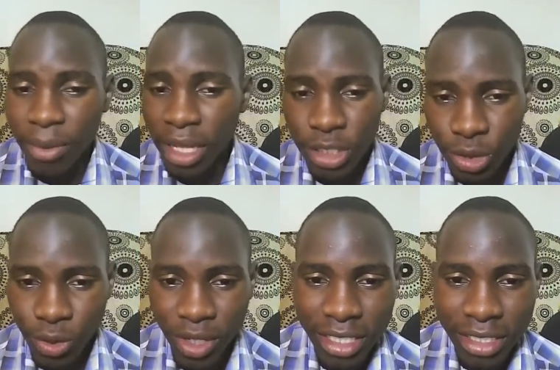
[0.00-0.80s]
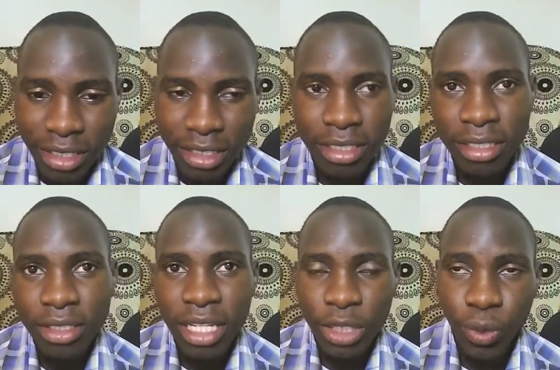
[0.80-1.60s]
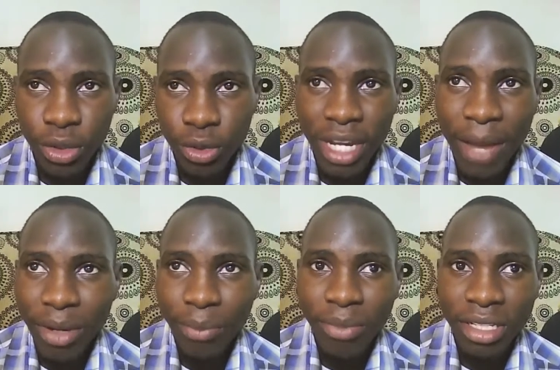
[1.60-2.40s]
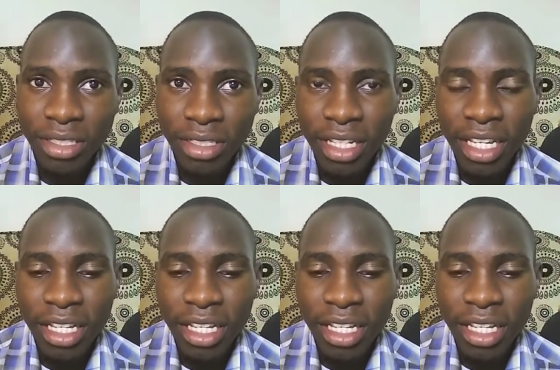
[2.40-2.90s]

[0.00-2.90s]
other students that went to the Kampabits,